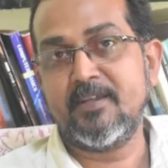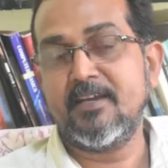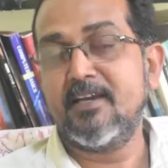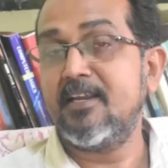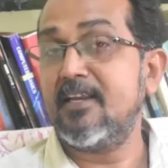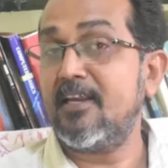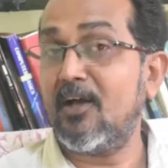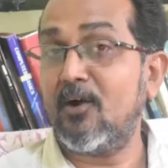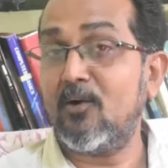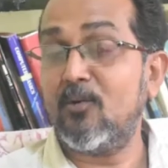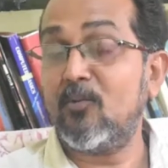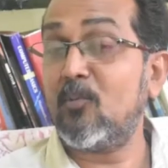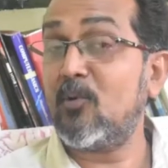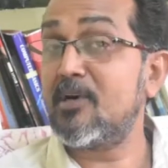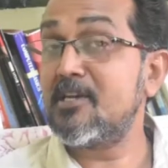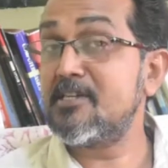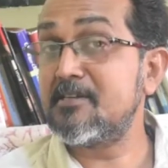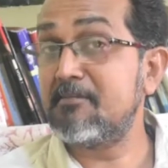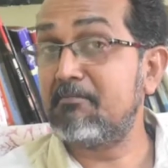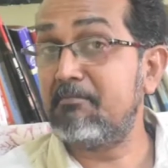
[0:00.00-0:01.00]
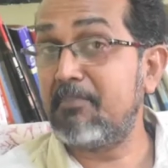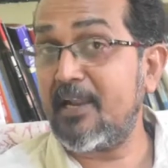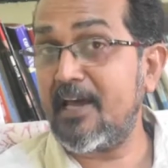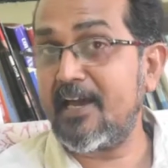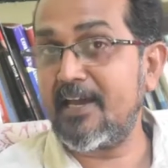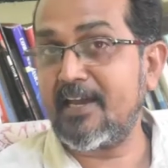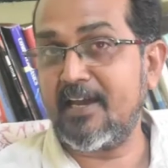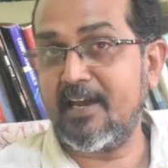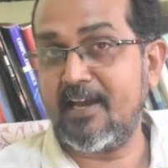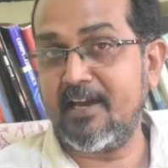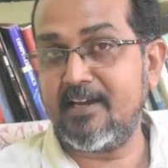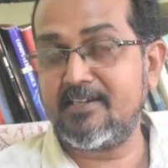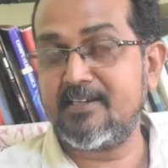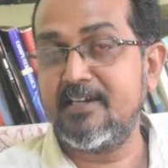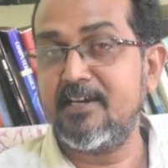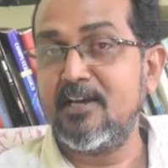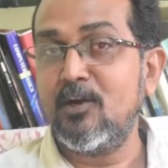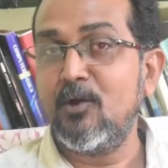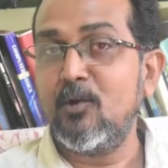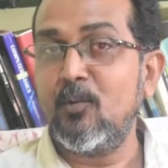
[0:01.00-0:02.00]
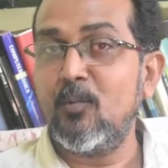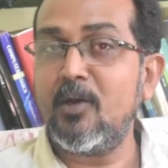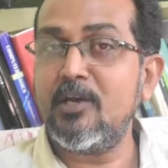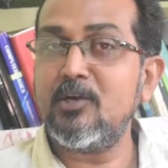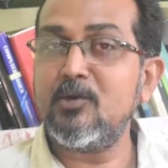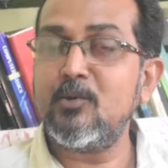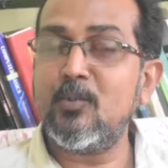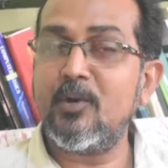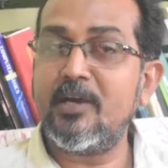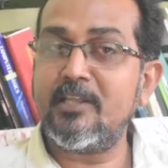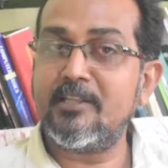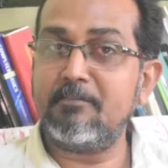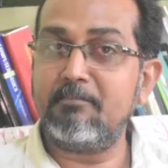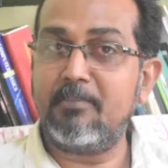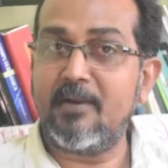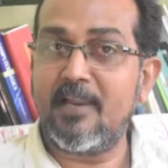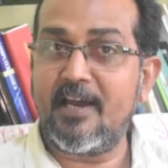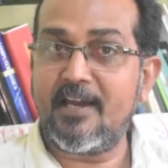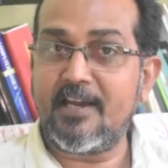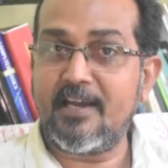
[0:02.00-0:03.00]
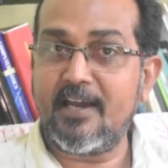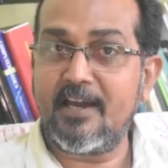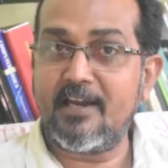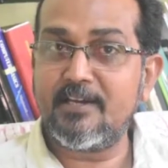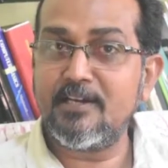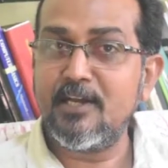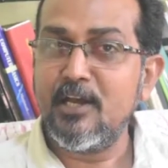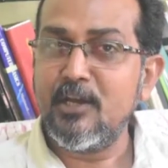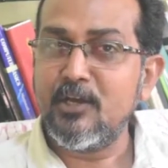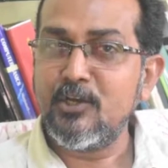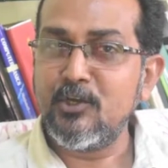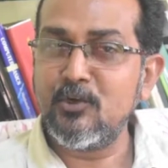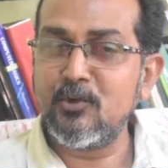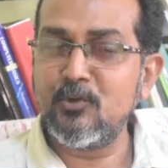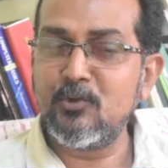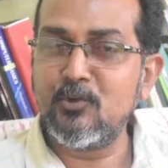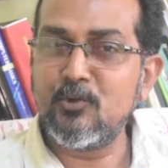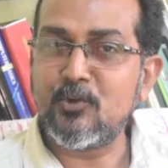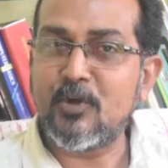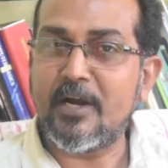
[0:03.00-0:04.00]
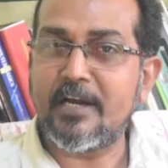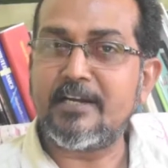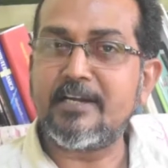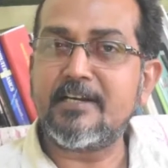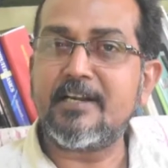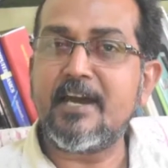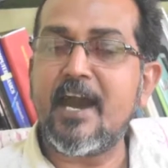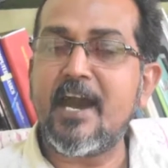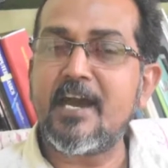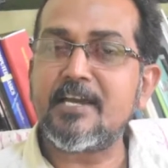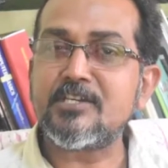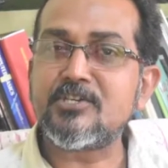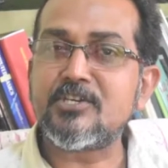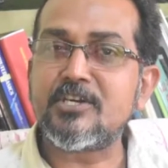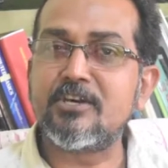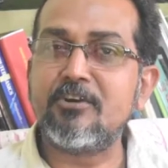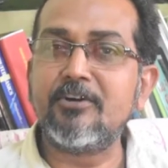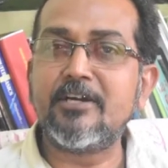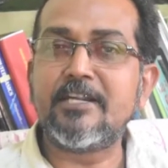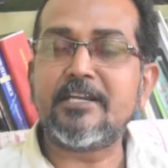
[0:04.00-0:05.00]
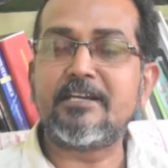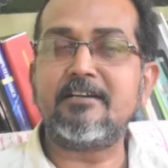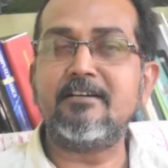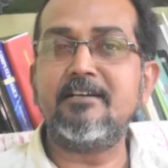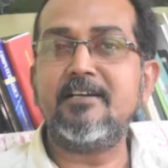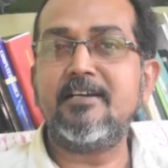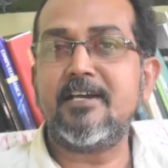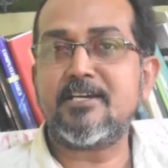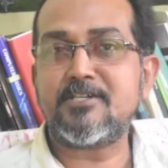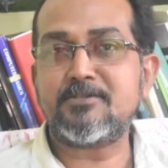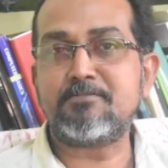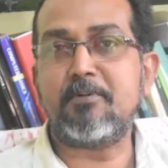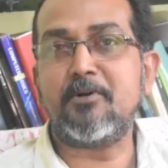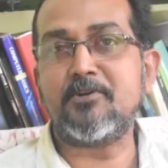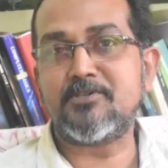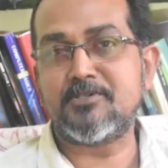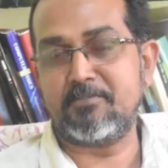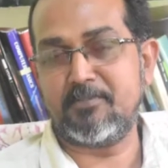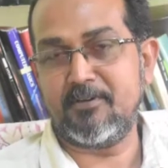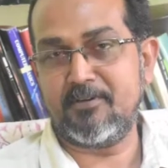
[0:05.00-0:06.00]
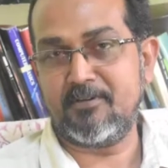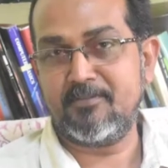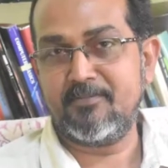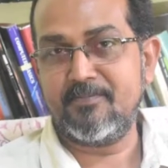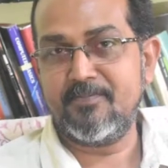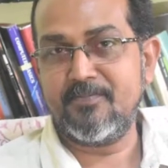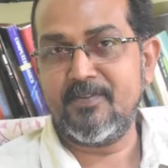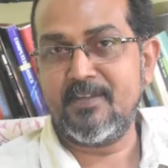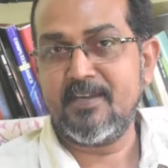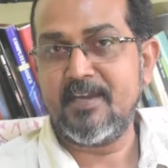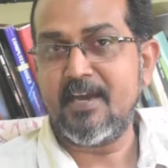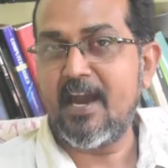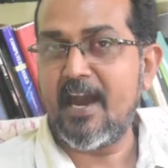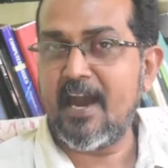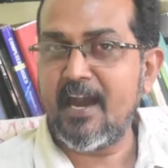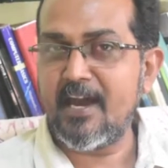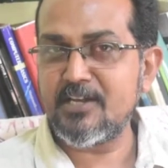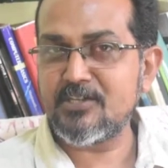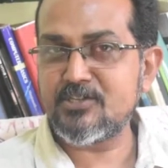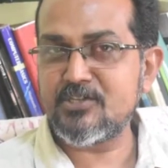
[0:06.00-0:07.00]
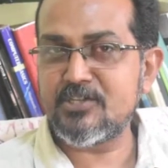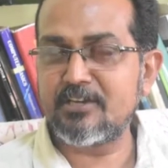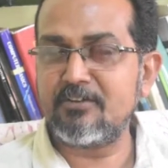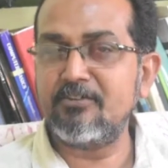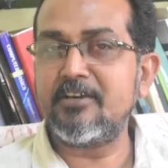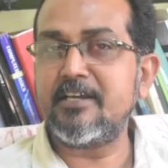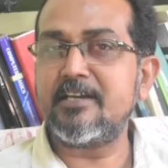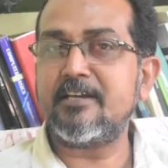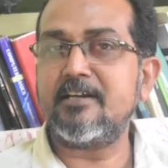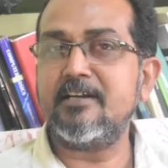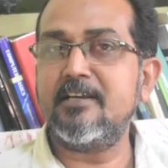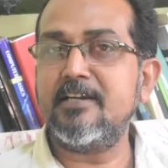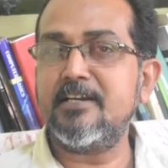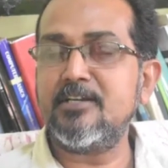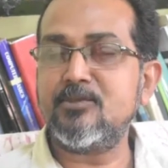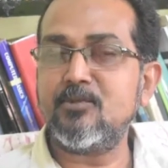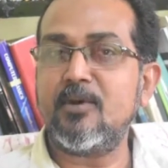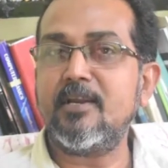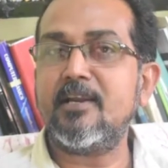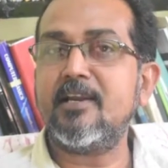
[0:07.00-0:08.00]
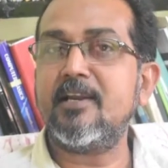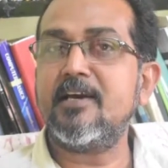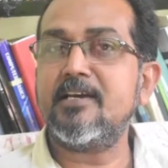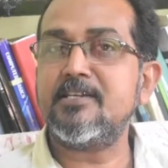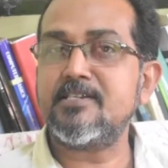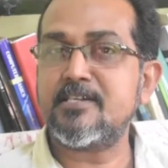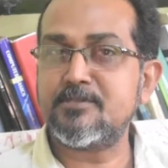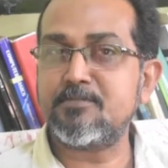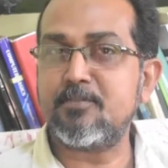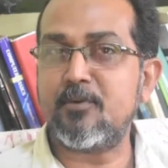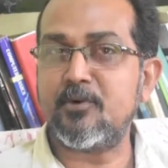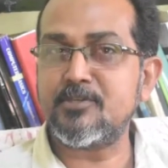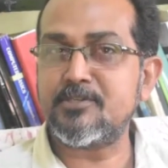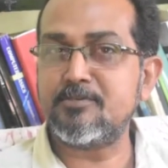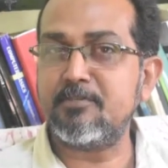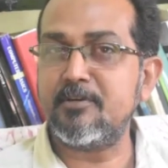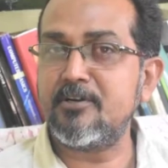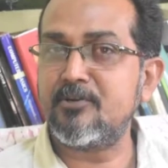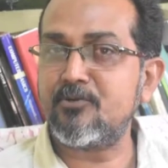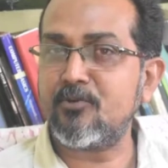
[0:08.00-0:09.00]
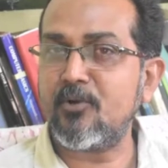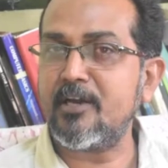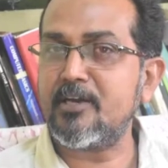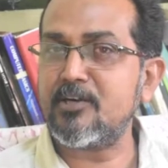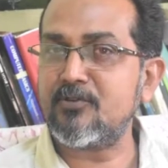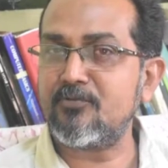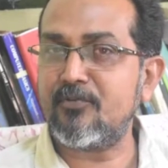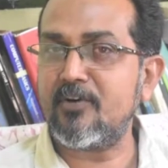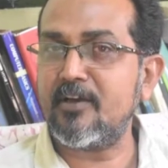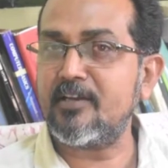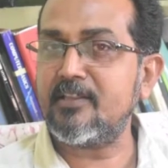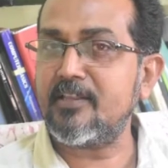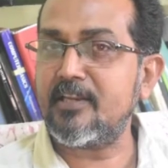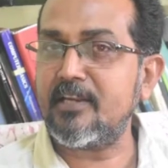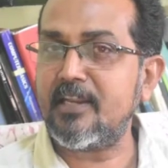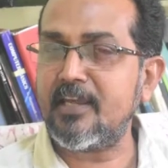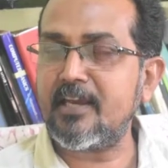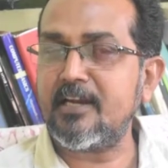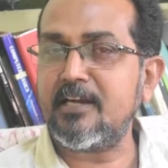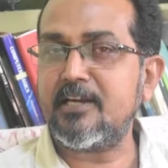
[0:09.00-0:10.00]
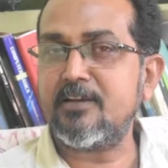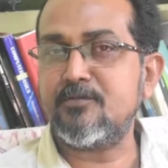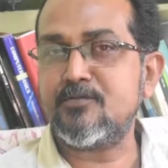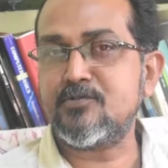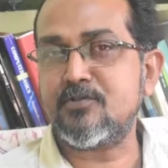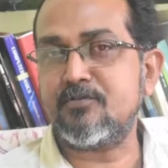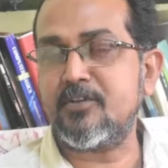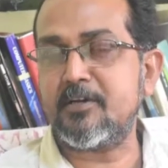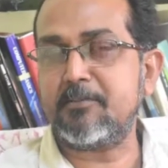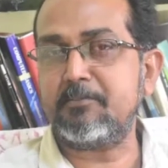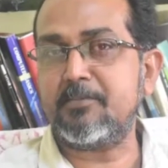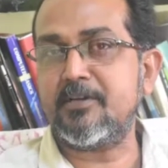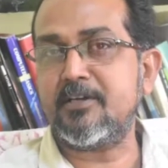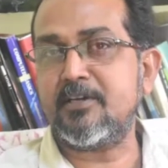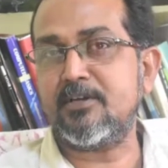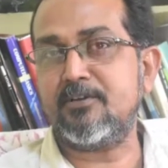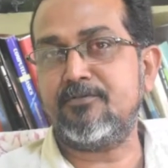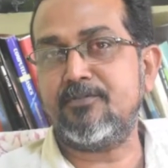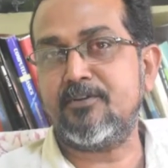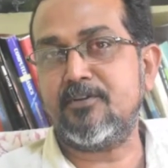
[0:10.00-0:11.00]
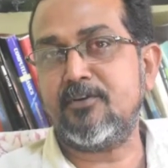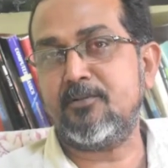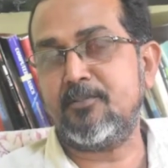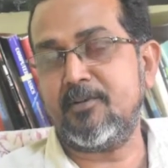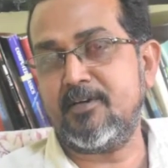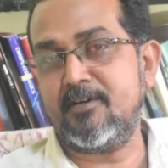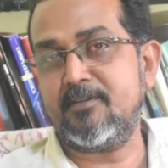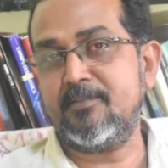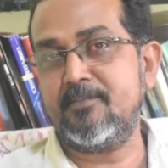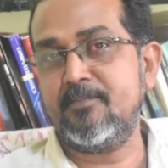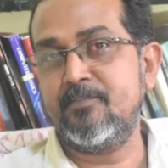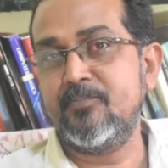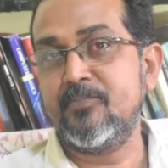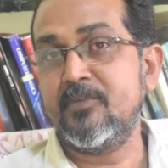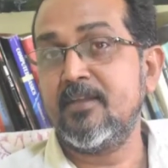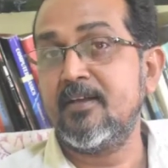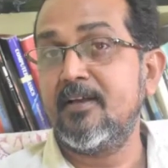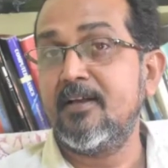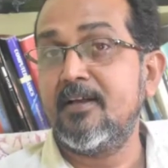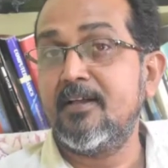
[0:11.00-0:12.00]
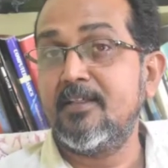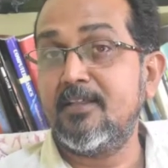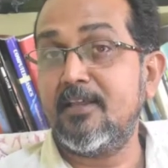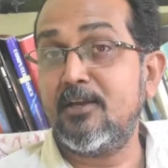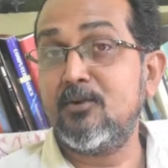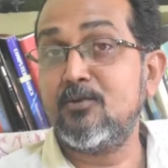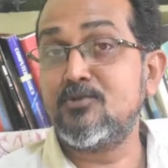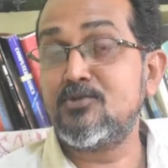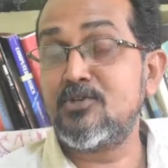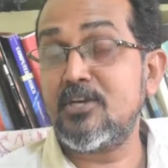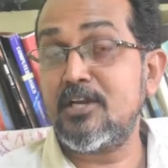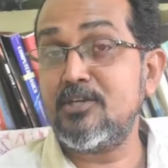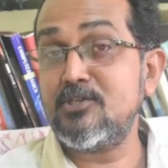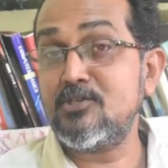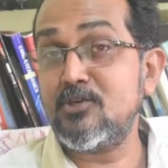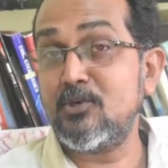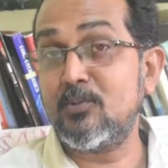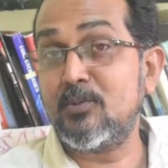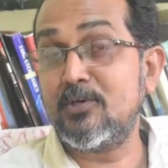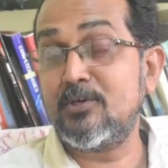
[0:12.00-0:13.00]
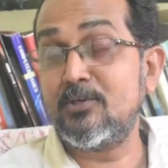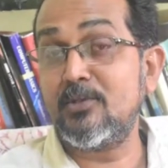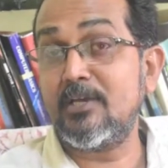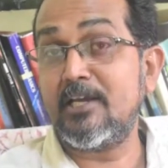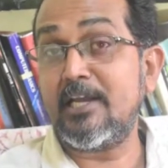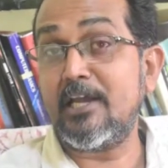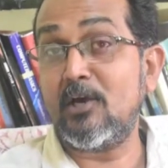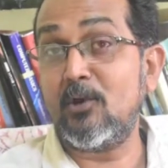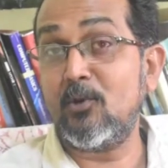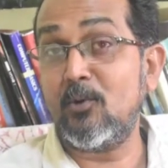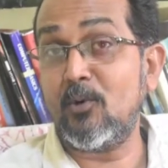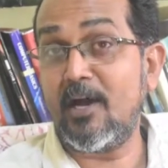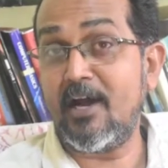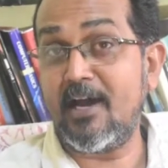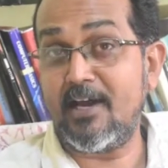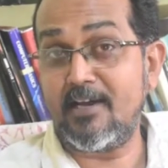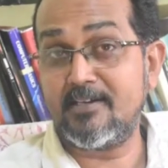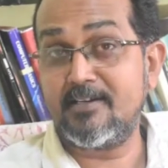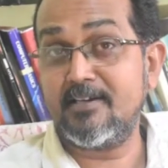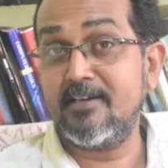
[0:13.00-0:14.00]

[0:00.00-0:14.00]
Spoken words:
Now, what is a black hat? When you wear the black hat, you look at it as critically as possible. As critically to analyze as possible, trying to find the negatives of that particular phenomena. Then you change over to the yellow hat.